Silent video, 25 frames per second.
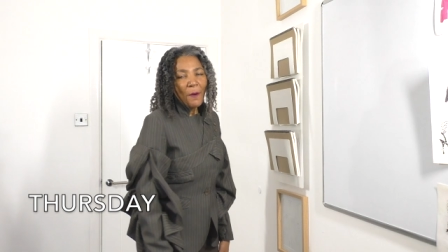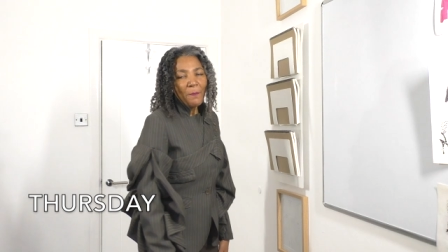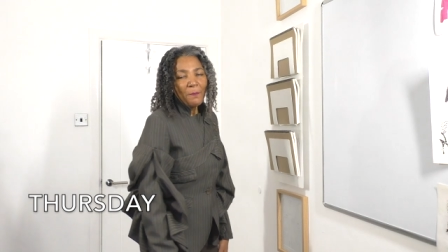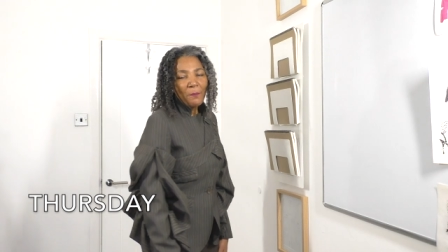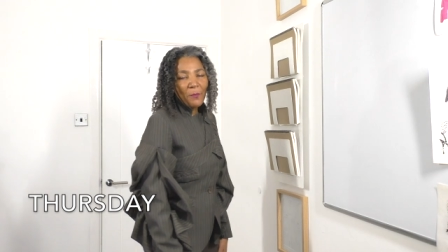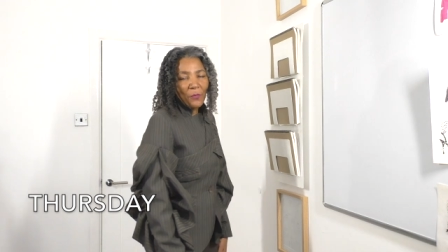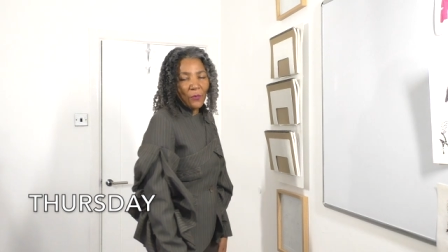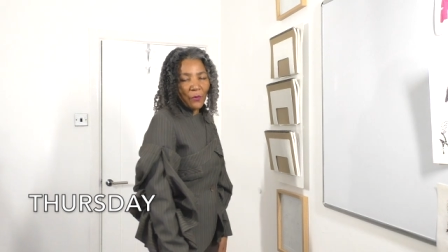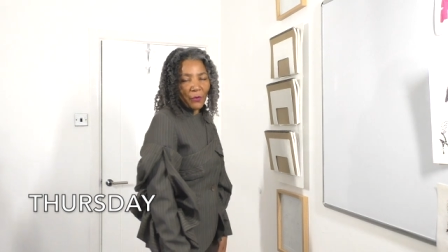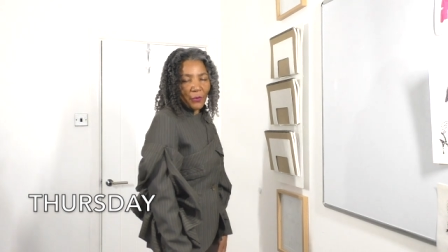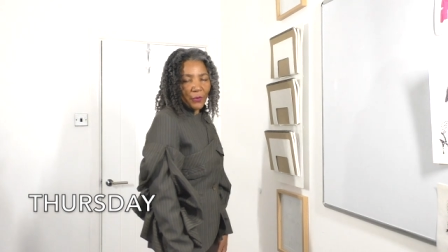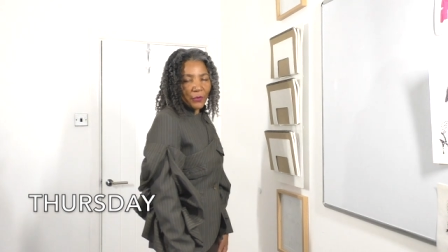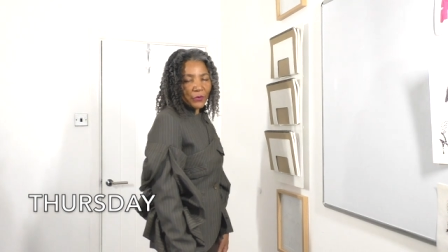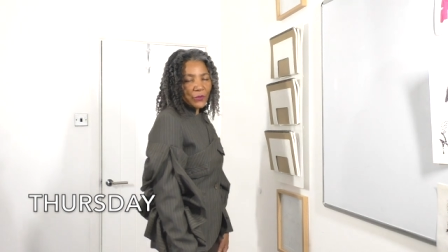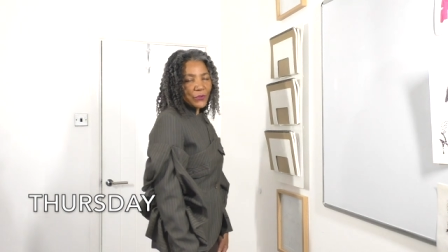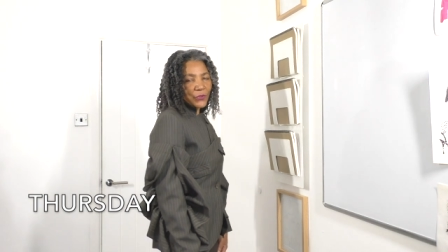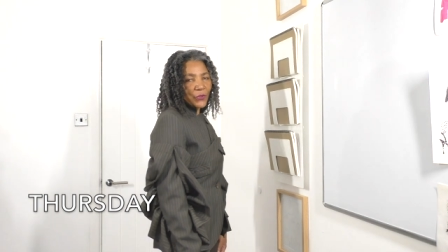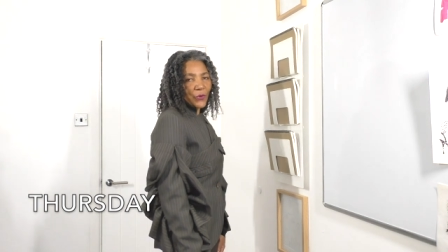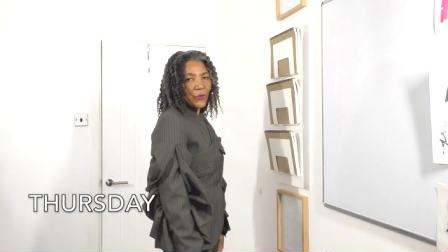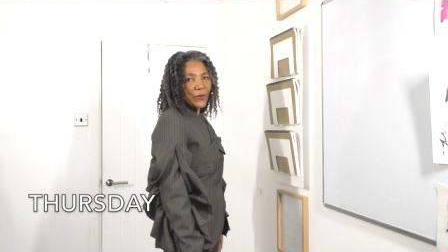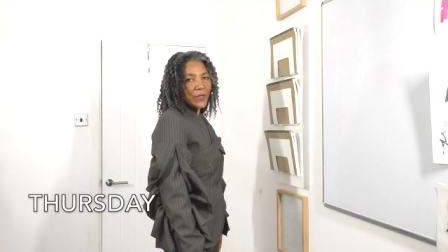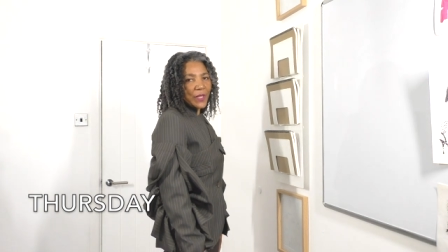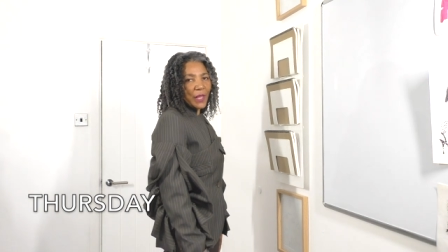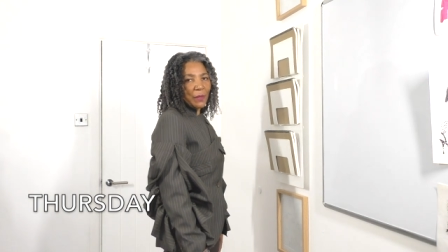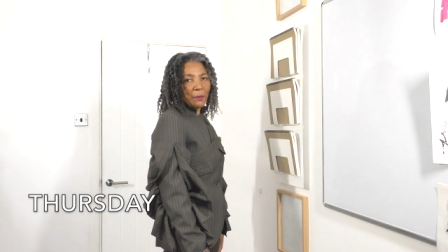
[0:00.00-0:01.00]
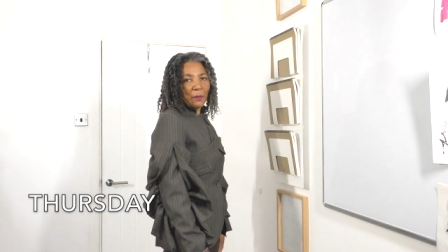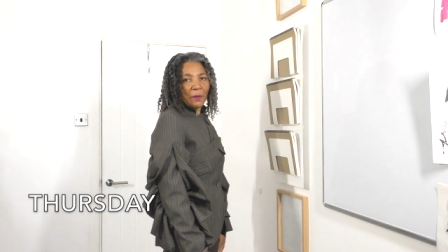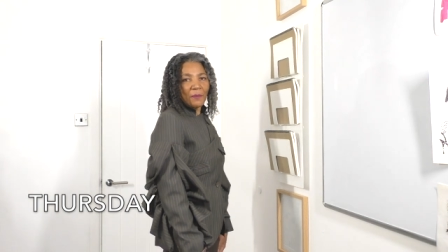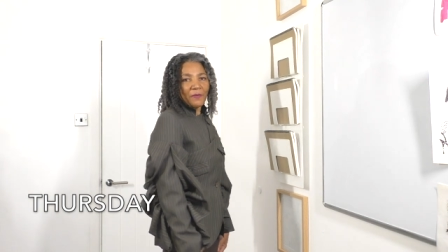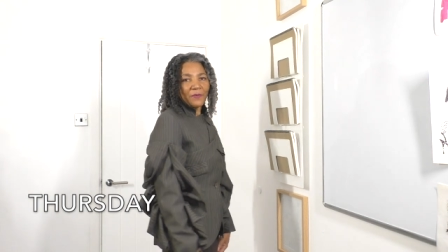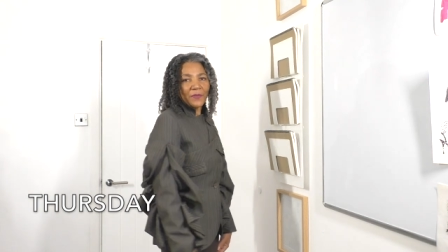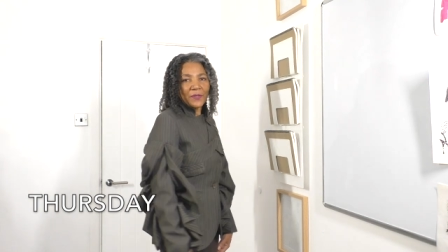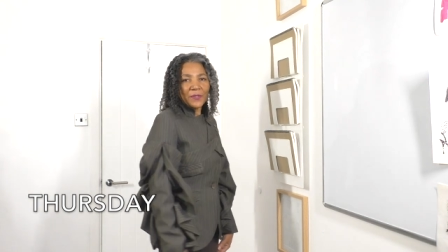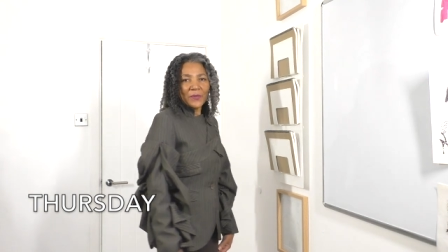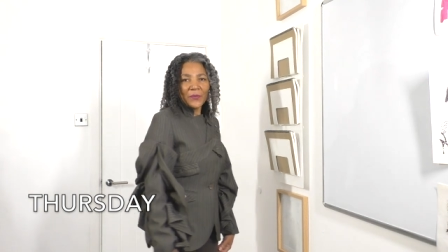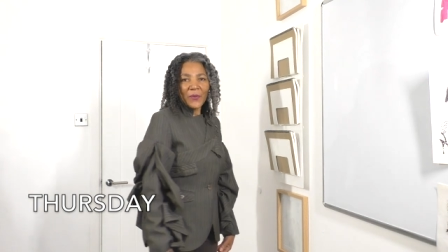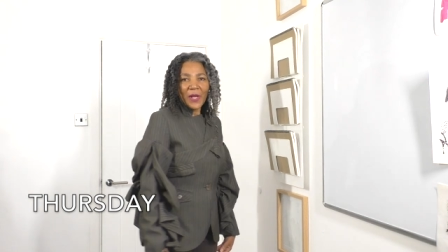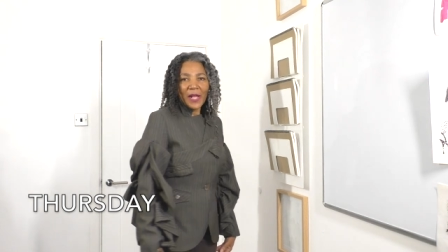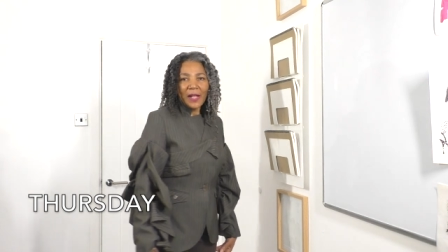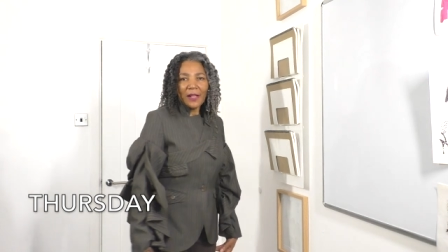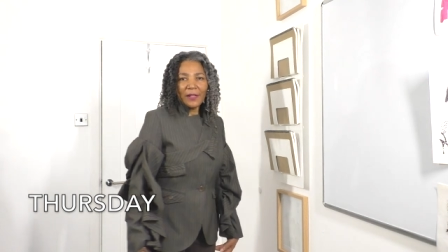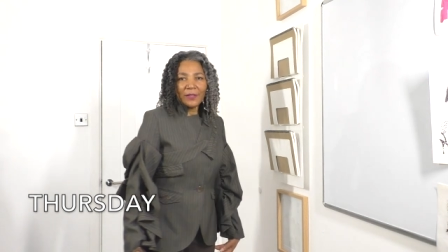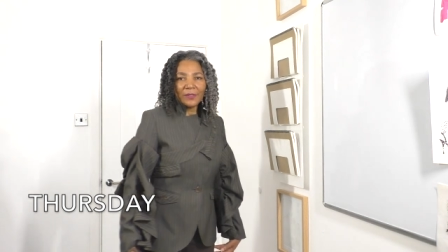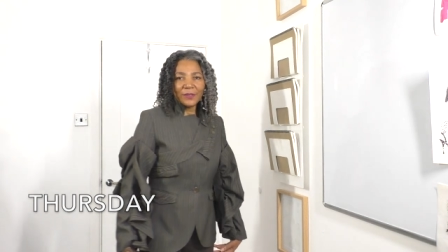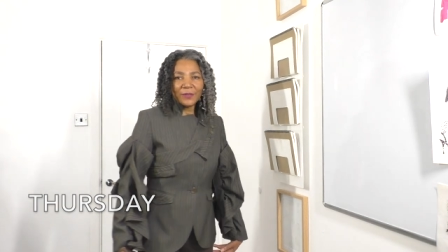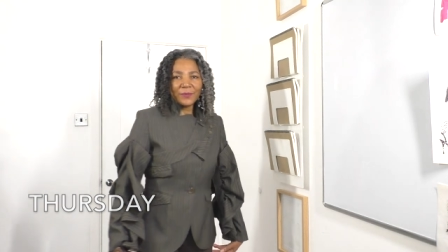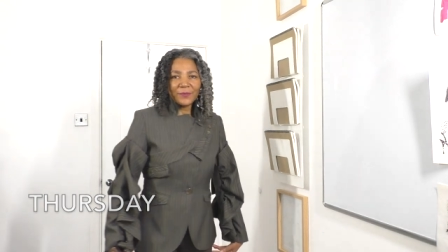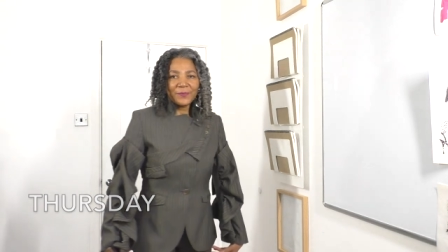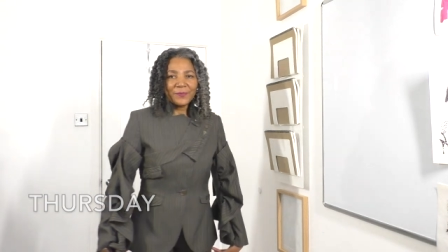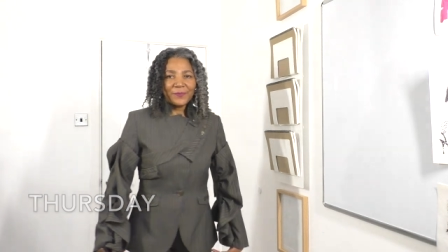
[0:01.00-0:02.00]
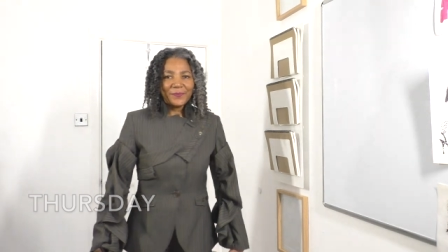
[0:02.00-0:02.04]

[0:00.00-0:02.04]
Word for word: more during the month as well